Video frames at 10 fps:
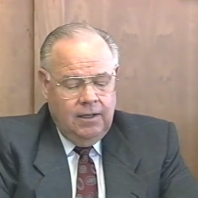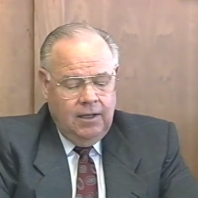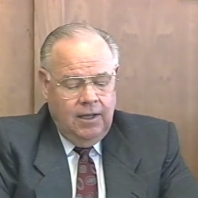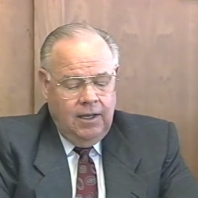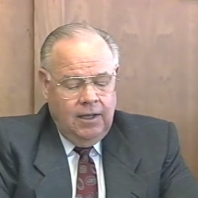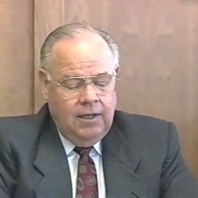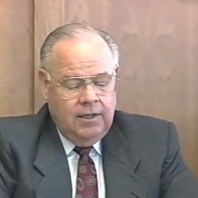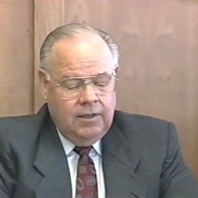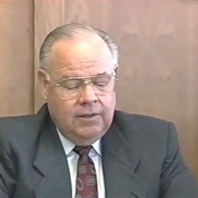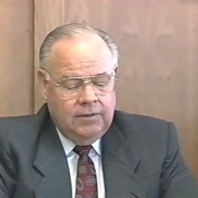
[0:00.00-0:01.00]

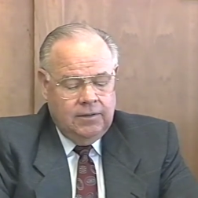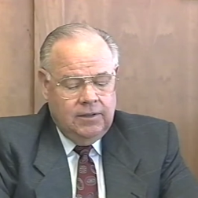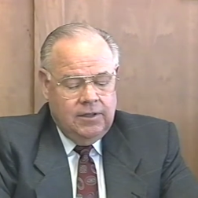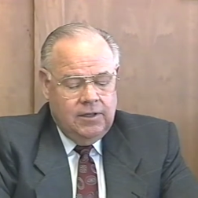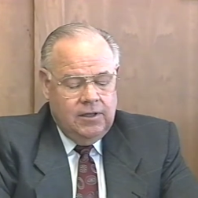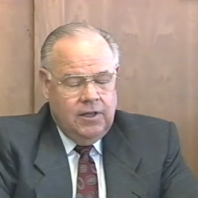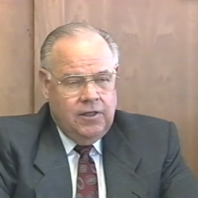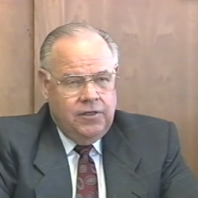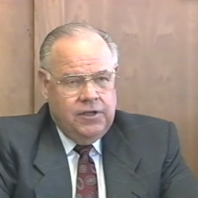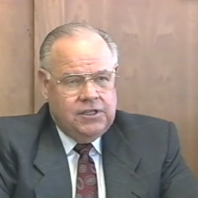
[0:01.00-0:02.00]
Uh,
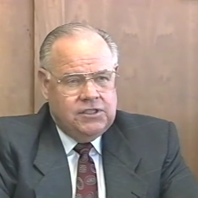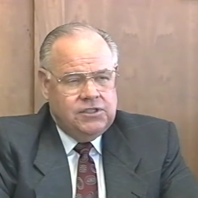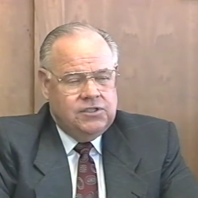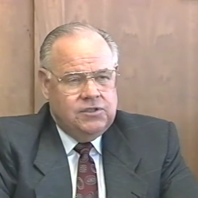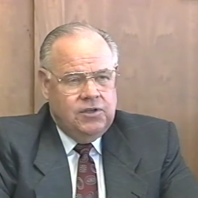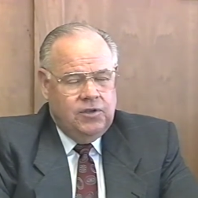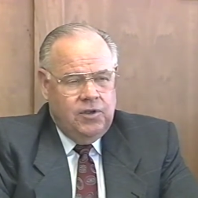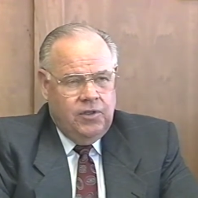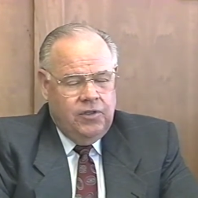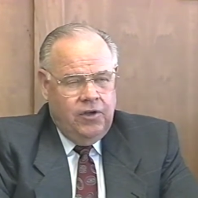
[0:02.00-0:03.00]
this,
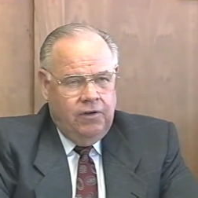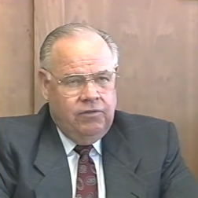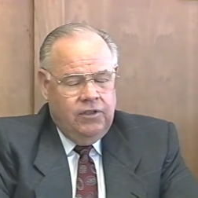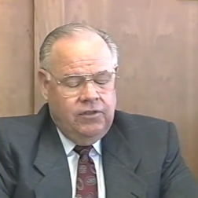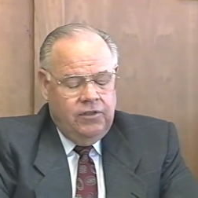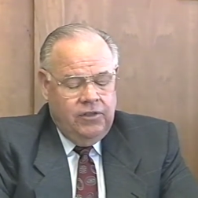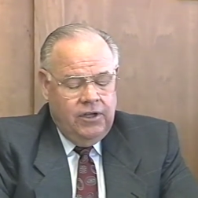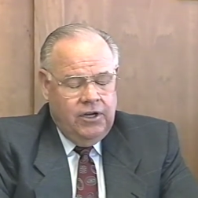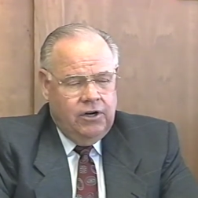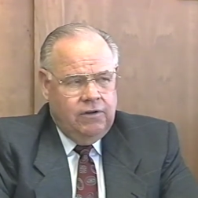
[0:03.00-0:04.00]
the, the
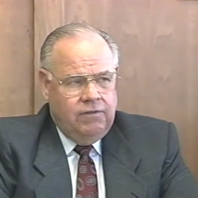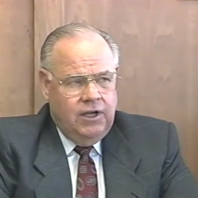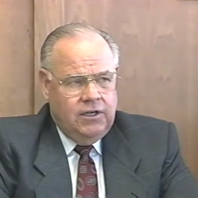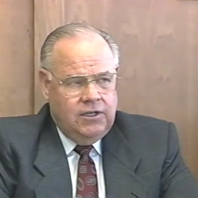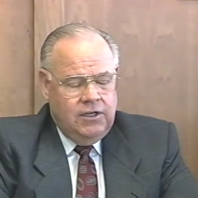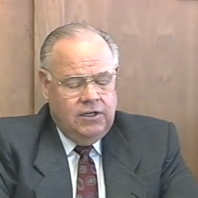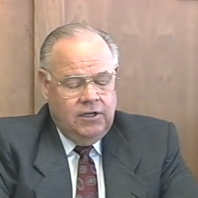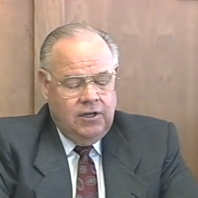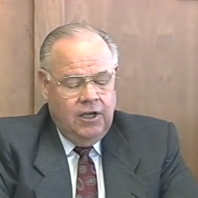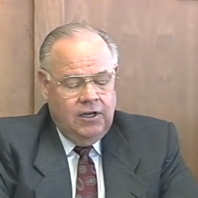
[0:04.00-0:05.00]
year of
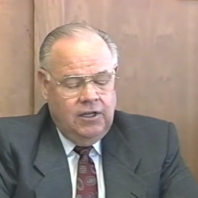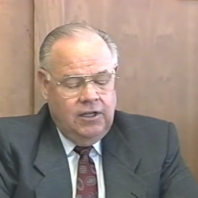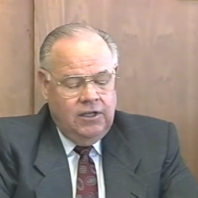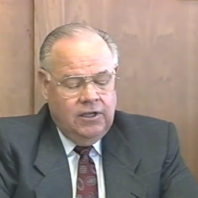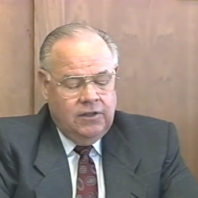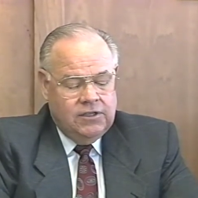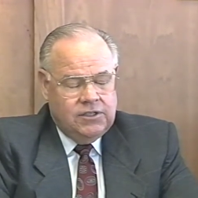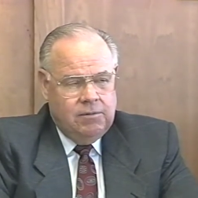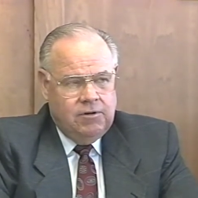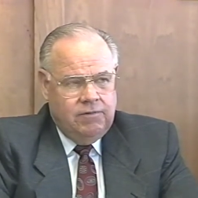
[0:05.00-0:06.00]
1990, uh, the
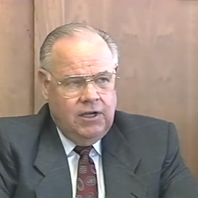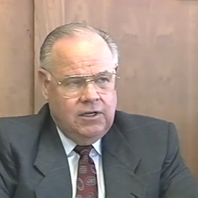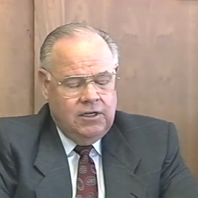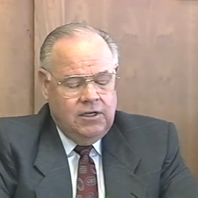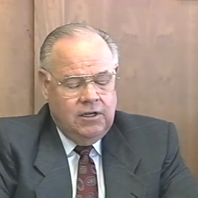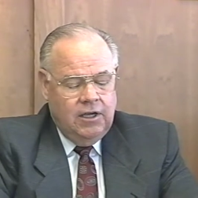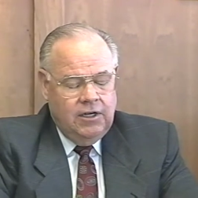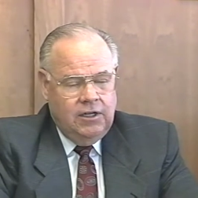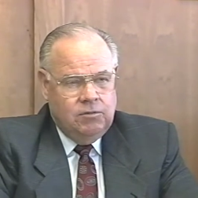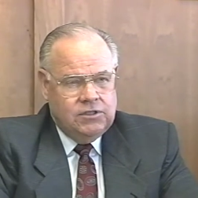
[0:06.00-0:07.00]
summer of
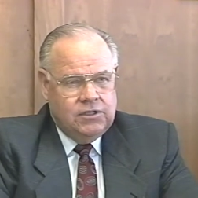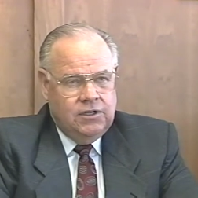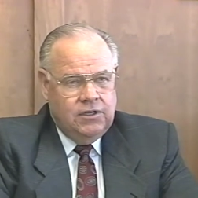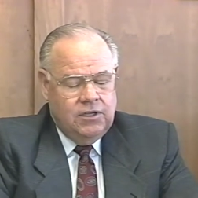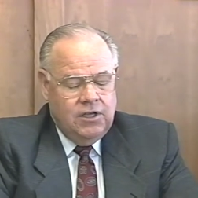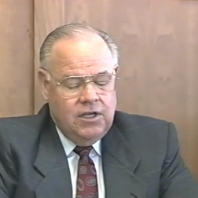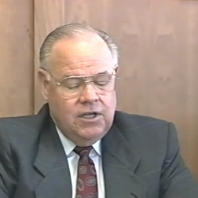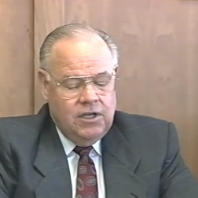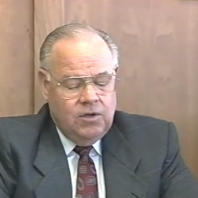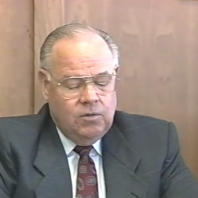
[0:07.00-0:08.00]
1990 was the
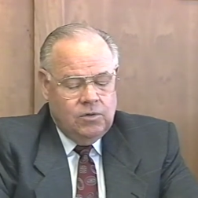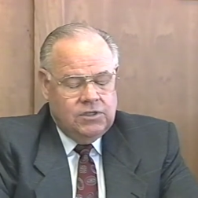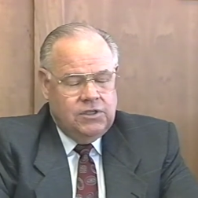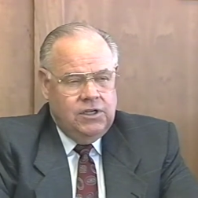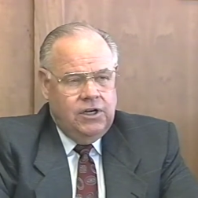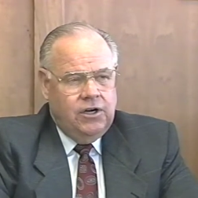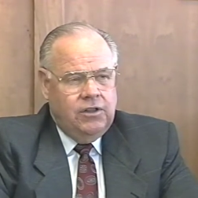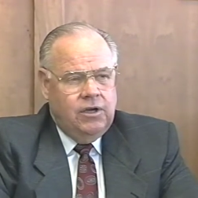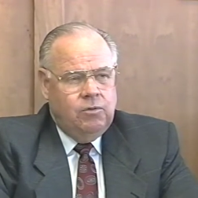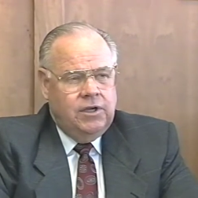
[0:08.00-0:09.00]
was the year
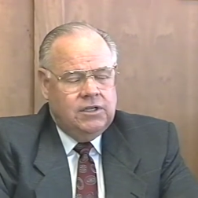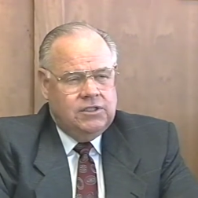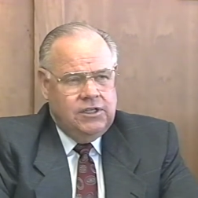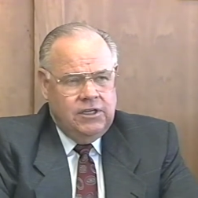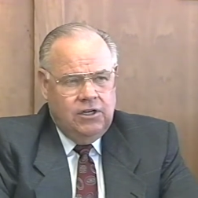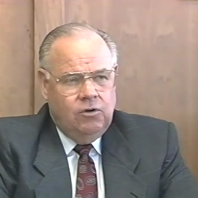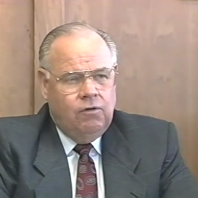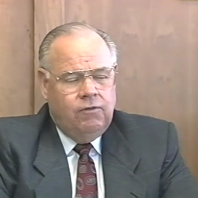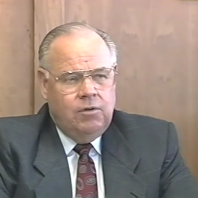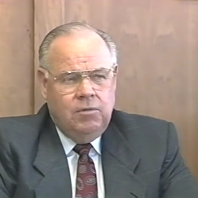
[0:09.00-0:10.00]
that we exceeded
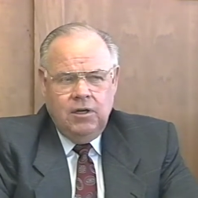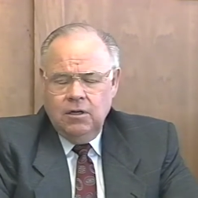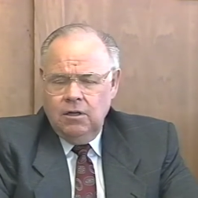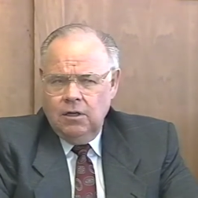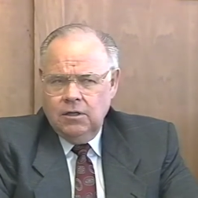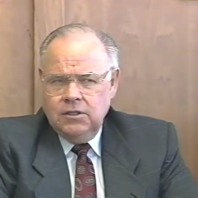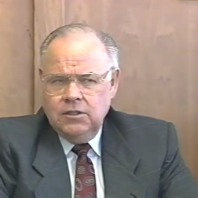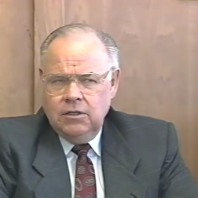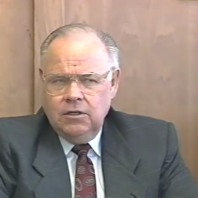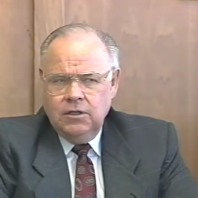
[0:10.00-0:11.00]
over a million dollars
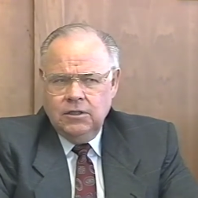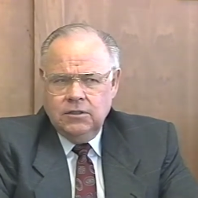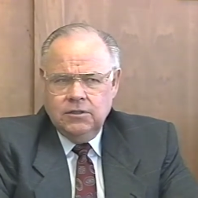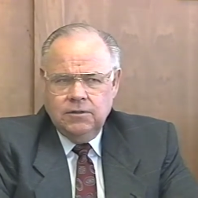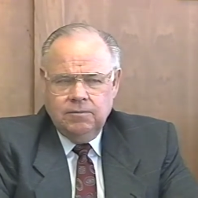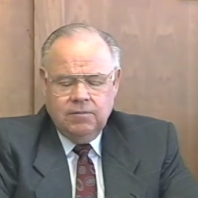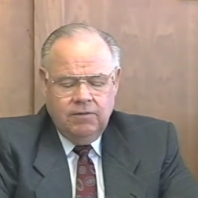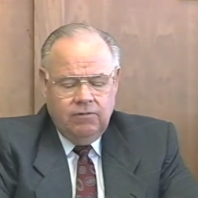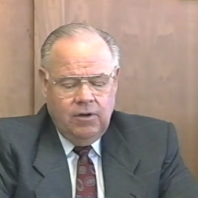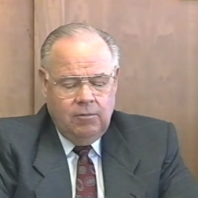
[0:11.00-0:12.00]
in earnings
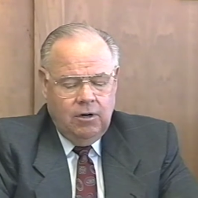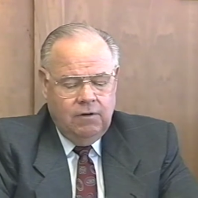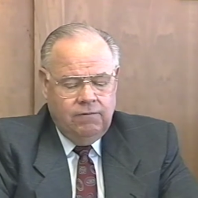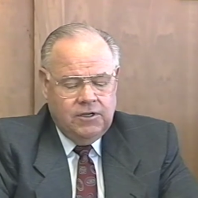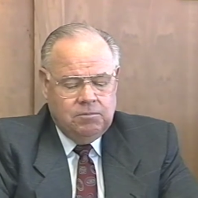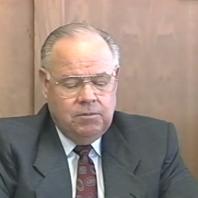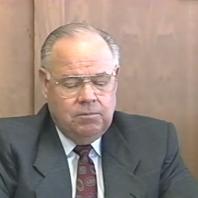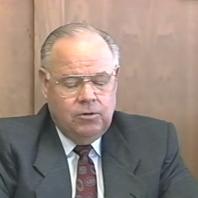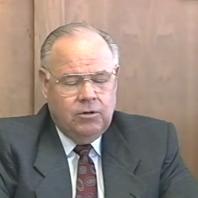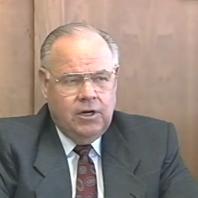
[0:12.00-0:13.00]
from our investment
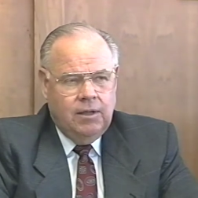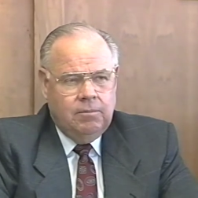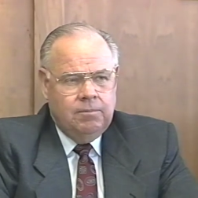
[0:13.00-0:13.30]
program.